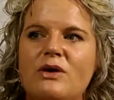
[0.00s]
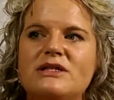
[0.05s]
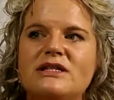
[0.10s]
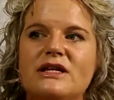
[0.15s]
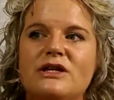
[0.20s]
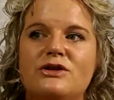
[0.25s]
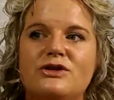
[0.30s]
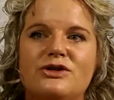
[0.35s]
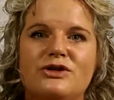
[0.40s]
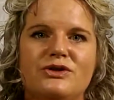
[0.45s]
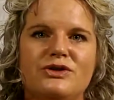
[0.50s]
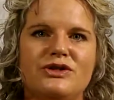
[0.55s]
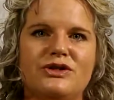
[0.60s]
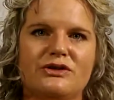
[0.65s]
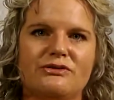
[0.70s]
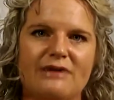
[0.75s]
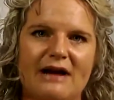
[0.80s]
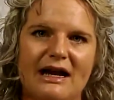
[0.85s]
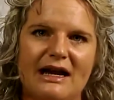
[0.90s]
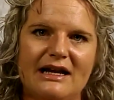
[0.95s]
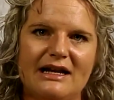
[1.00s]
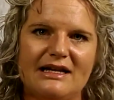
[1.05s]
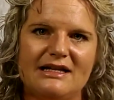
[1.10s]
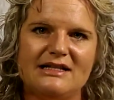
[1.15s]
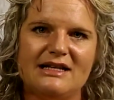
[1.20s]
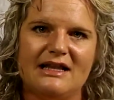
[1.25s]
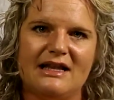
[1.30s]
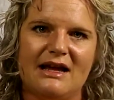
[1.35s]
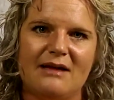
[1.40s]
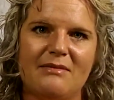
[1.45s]
introduced Serenity
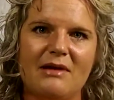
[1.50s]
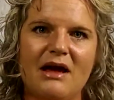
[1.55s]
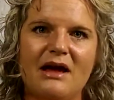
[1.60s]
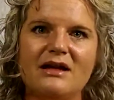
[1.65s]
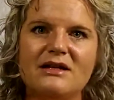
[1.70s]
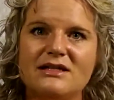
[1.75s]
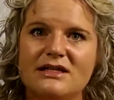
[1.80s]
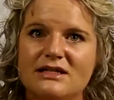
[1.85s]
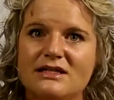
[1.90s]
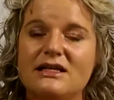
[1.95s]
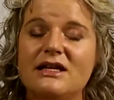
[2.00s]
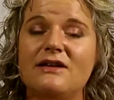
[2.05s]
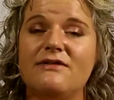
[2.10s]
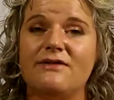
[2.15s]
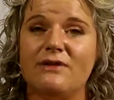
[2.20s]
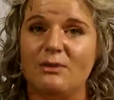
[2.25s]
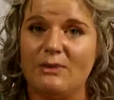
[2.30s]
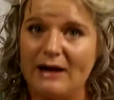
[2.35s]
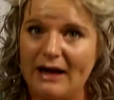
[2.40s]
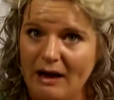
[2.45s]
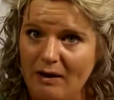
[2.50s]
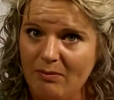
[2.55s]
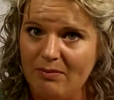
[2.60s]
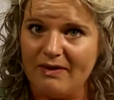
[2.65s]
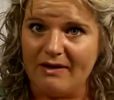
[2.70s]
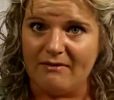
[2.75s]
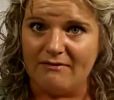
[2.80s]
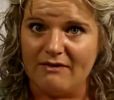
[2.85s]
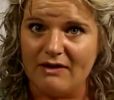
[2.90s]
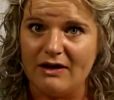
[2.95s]
to them to see if it would help
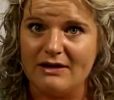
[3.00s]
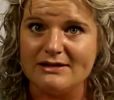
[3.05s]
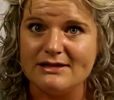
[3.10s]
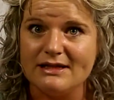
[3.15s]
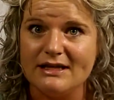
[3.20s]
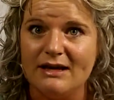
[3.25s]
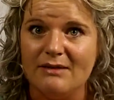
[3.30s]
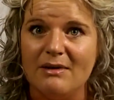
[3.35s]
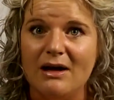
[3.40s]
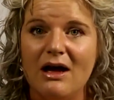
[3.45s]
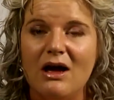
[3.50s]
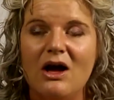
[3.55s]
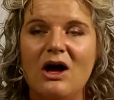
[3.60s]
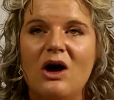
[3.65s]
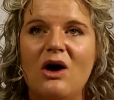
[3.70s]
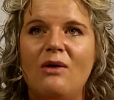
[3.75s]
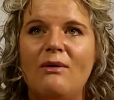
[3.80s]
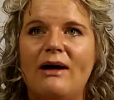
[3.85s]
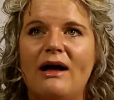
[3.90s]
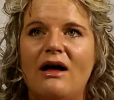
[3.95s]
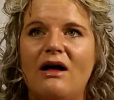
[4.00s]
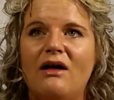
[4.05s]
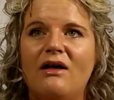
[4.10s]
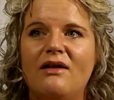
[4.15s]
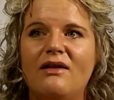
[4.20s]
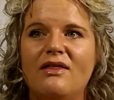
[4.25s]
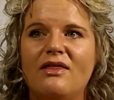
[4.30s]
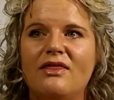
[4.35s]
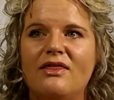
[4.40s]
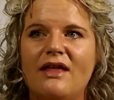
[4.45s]
them fall asleep.
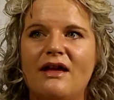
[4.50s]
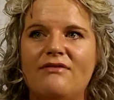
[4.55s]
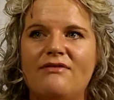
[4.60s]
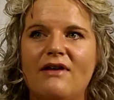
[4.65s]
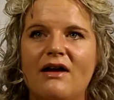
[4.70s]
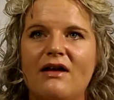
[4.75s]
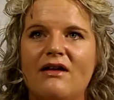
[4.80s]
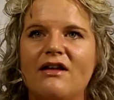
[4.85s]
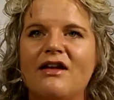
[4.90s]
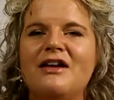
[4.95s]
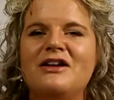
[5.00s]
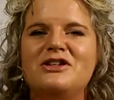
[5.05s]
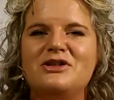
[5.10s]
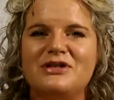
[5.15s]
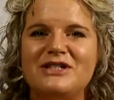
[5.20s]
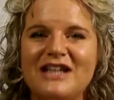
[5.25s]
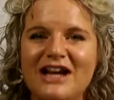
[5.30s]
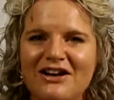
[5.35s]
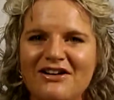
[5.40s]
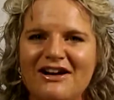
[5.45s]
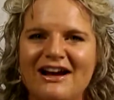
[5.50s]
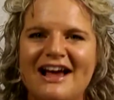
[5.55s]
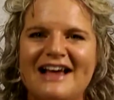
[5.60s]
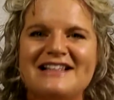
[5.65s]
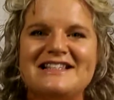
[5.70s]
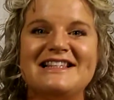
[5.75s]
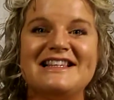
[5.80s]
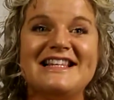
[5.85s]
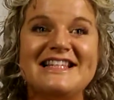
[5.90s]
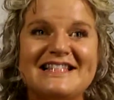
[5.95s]
Well, doTERRA
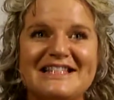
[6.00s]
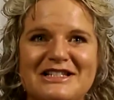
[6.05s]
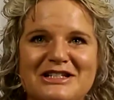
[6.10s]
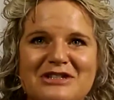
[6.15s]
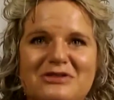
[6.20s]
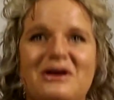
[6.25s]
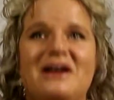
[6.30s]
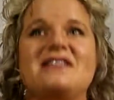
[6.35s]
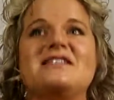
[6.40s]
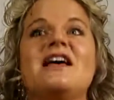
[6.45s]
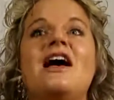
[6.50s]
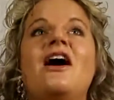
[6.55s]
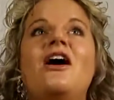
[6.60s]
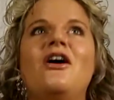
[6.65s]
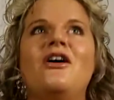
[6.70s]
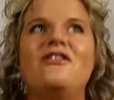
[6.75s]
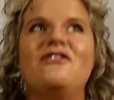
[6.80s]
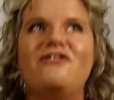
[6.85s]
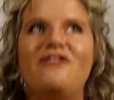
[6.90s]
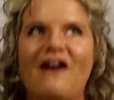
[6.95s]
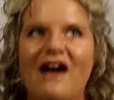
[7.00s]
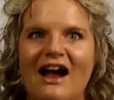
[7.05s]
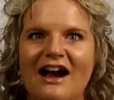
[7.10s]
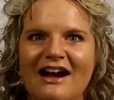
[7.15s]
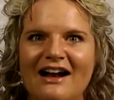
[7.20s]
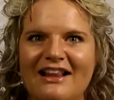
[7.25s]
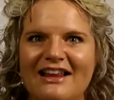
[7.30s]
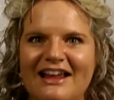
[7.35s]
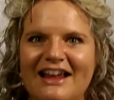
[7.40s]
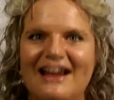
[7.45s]
has listened to us
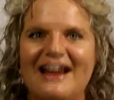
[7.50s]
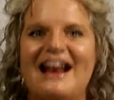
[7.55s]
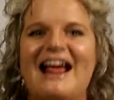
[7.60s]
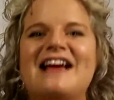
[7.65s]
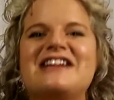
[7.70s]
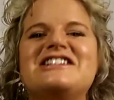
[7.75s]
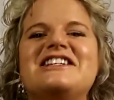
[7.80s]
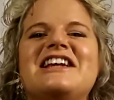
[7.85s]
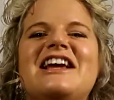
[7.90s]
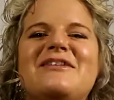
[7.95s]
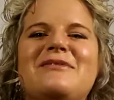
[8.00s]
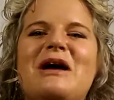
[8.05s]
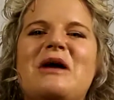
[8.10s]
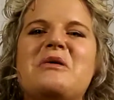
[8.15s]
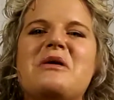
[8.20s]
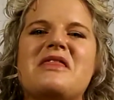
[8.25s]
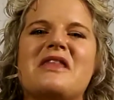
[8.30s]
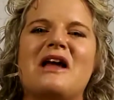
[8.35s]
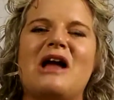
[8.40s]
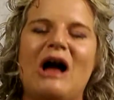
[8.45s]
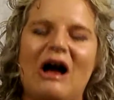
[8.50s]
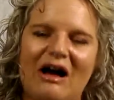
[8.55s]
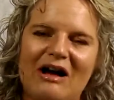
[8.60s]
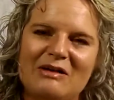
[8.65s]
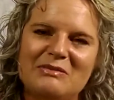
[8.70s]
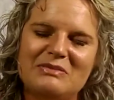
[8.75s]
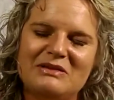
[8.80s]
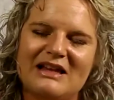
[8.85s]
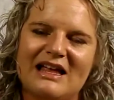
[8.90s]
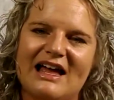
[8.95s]
finally and actually come out with a
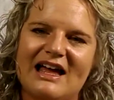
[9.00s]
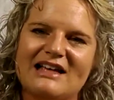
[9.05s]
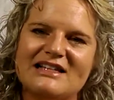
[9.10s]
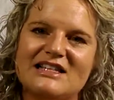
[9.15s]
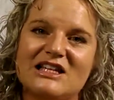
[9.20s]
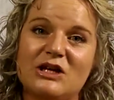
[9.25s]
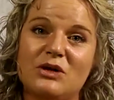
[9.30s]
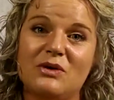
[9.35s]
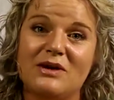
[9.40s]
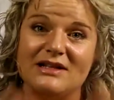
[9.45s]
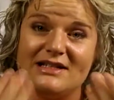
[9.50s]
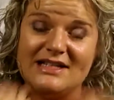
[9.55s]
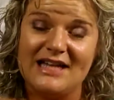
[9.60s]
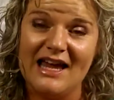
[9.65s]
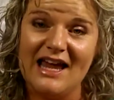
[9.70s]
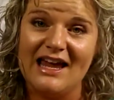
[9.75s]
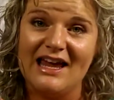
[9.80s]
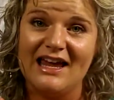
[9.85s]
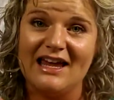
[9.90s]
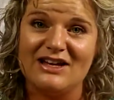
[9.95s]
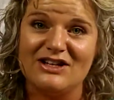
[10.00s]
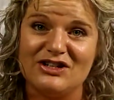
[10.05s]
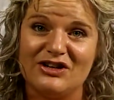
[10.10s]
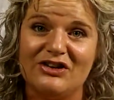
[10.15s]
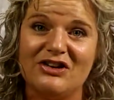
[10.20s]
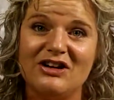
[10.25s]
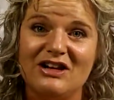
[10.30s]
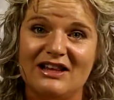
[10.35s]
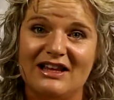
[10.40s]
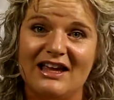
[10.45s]
complex that you can take
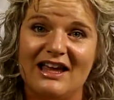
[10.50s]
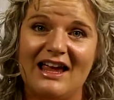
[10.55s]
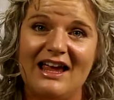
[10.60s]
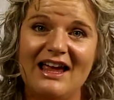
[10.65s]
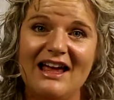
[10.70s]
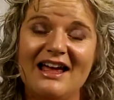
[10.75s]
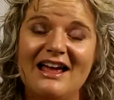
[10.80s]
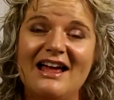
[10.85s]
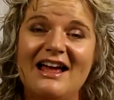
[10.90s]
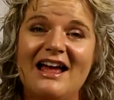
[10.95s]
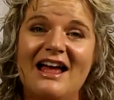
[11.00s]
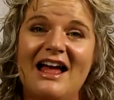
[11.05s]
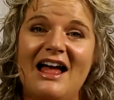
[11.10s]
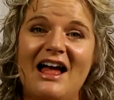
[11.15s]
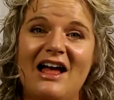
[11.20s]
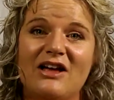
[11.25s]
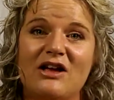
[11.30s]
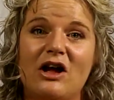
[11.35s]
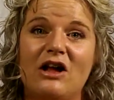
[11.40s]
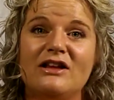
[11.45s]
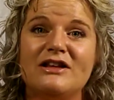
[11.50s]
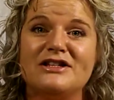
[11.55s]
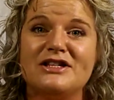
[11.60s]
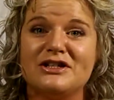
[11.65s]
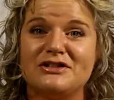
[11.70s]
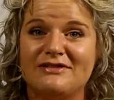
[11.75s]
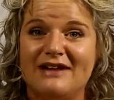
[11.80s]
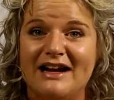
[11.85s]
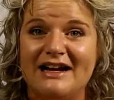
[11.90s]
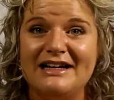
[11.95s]
internally called a
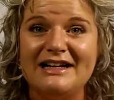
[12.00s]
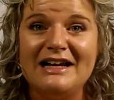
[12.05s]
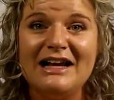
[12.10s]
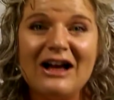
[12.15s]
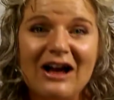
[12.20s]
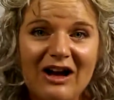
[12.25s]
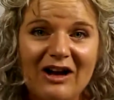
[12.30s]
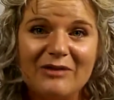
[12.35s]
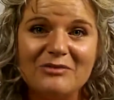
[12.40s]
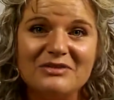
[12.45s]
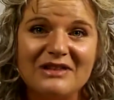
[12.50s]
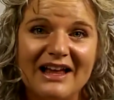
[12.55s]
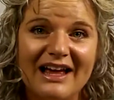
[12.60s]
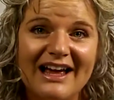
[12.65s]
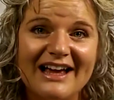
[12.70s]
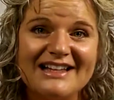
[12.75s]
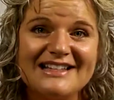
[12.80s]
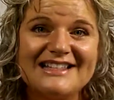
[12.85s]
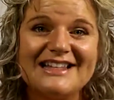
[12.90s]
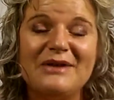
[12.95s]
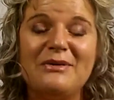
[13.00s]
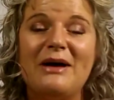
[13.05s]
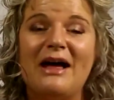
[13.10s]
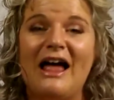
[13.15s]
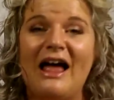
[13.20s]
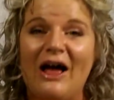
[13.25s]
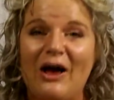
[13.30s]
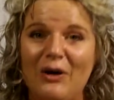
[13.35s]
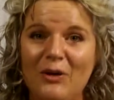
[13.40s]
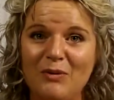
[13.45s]
Serenity Complex that will
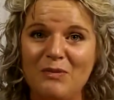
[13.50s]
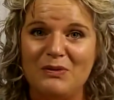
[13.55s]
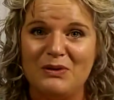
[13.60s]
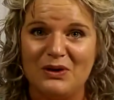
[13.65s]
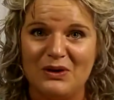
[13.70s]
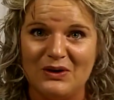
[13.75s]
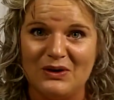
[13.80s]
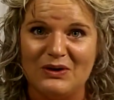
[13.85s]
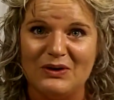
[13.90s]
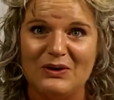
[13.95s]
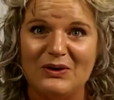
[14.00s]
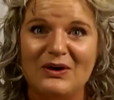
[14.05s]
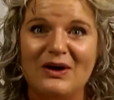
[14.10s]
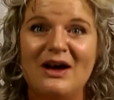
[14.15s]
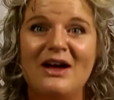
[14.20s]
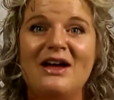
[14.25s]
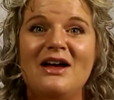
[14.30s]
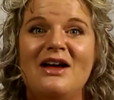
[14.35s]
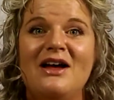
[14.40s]
help you